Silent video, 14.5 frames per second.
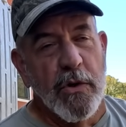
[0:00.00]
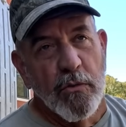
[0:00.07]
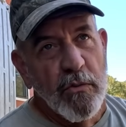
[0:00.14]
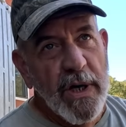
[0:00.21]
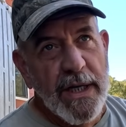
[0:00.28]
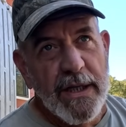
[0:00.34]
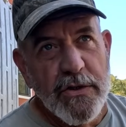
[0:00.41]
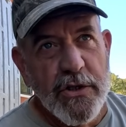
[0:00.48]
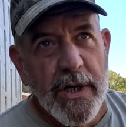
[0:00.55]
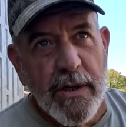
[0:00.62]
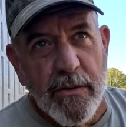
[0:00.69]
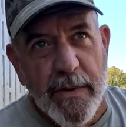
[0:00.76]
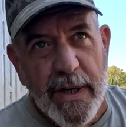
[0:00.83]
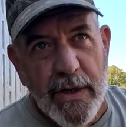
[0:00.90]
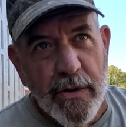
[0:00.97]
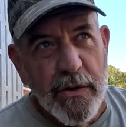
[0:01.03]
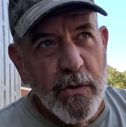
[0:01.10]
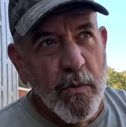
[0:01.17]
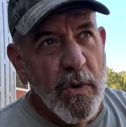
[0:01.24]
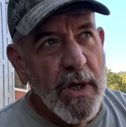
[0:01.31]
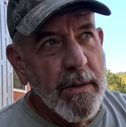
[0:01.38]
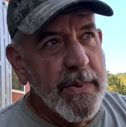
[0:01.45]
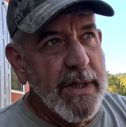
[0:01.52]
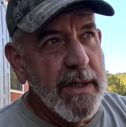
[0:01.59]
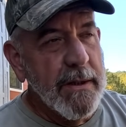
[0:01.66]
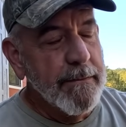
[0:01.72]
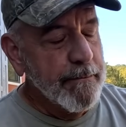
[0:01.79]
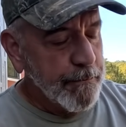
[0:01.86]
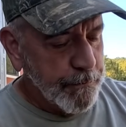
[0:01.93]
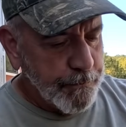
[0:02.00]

you're running a generator you want to be